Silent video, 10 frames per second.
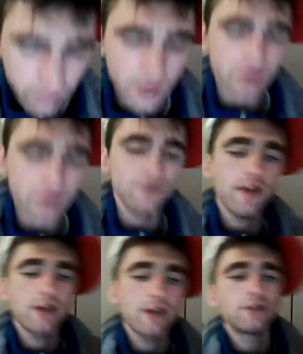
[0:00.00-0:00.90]
And in
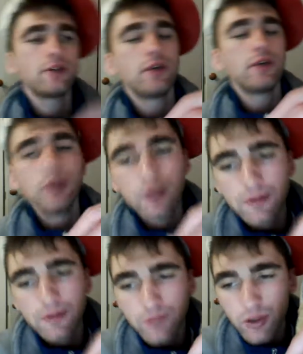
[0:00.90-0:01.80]
fact,
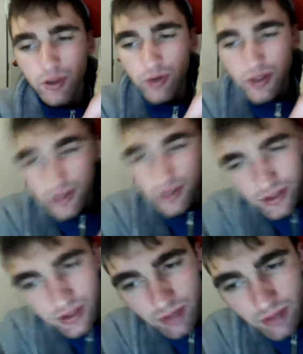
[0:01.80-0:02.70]
the ingredients list
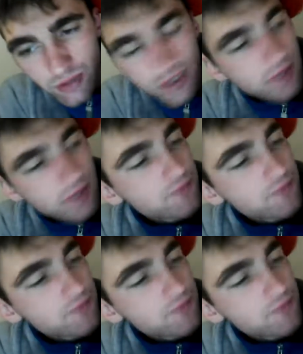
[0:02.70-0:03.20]
that I'm reading